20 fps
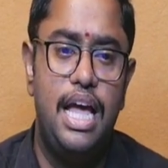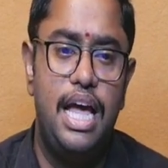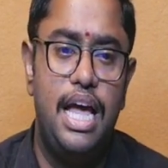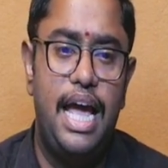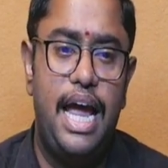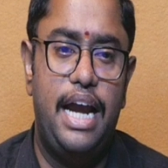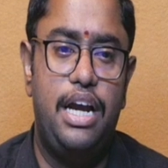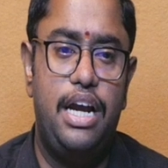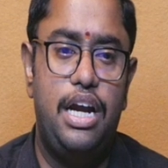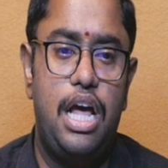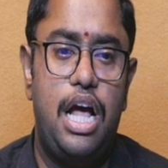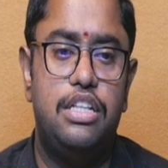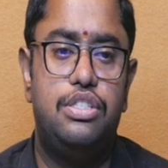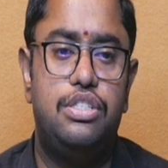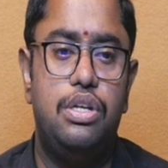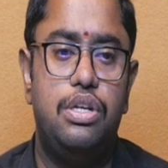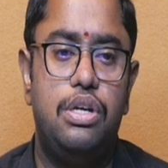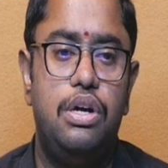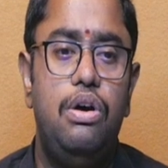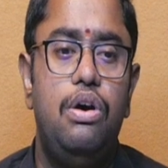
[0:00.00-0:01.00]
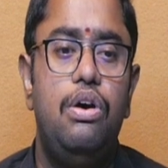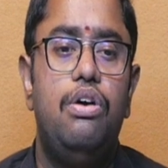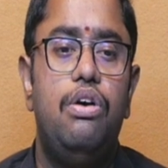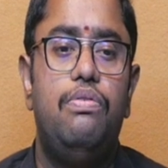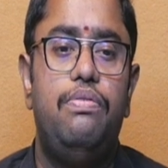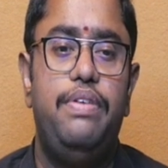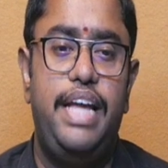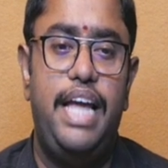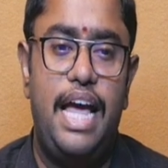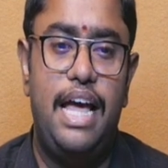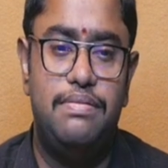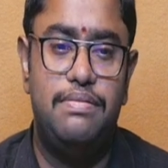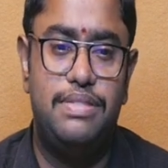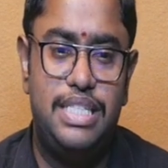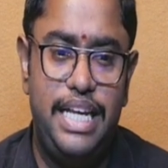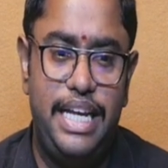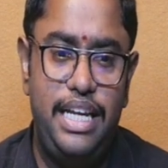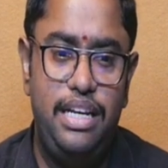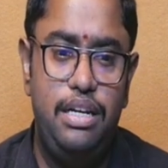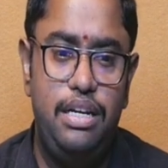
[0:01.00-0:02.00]
And also we have
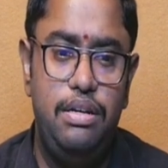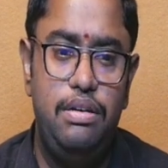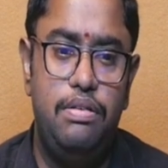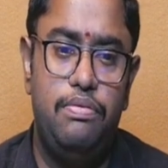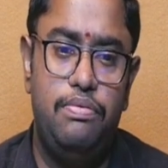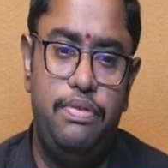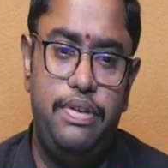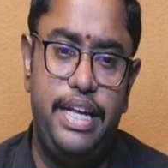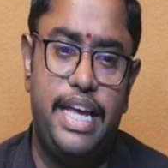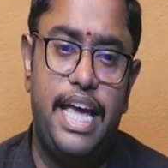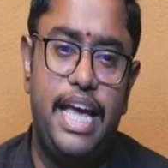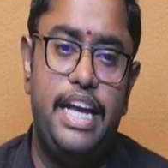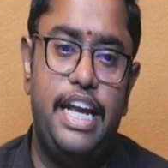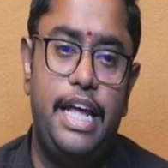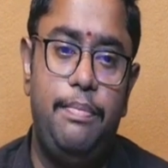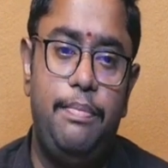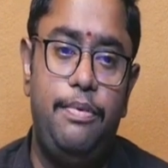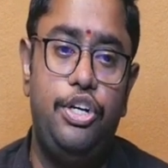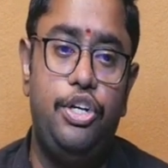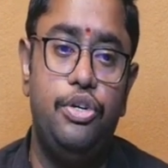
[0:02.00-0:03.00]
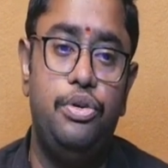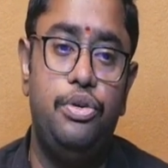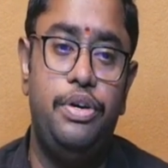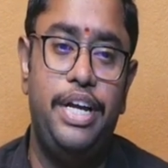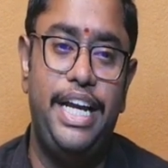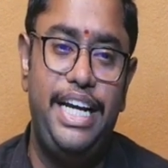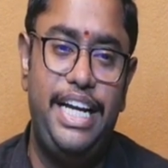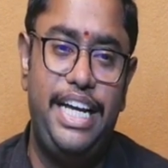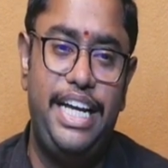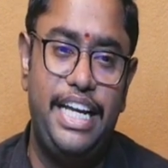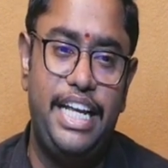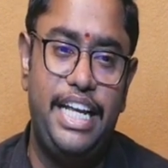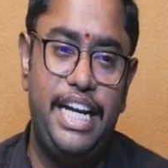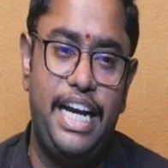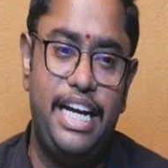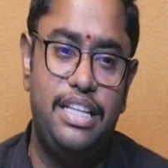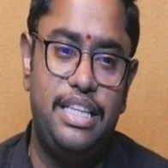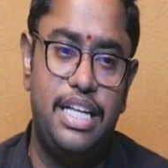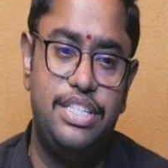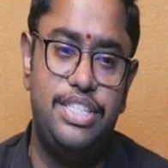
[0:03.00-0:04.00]
seen we can able to
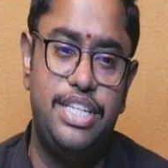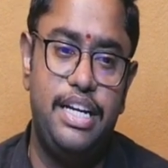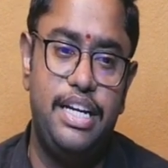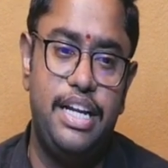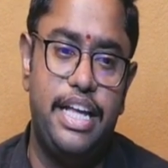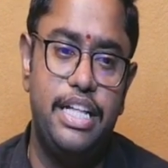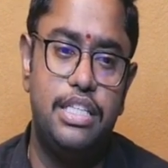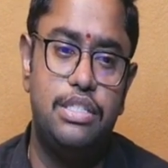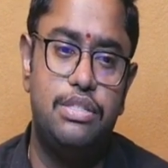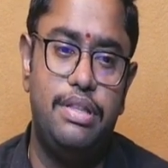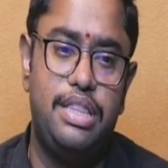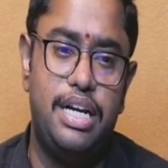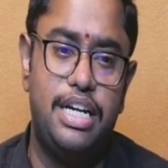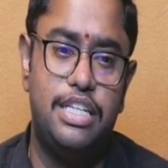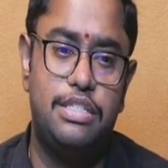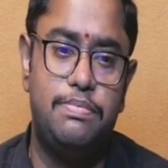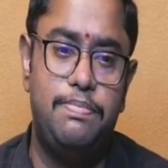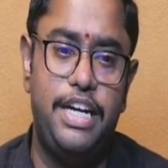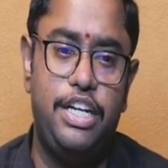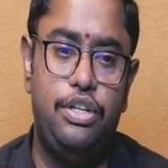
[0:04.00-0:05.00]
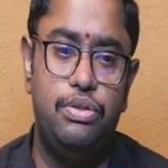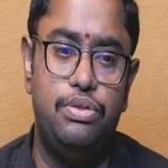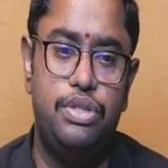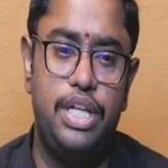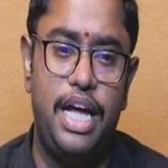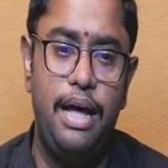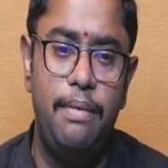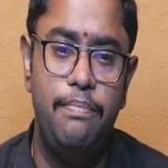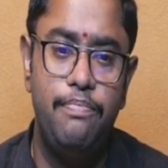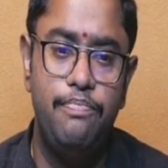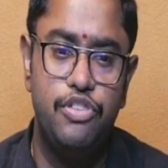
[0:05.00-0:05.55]
integrate the Jenkins with respect to the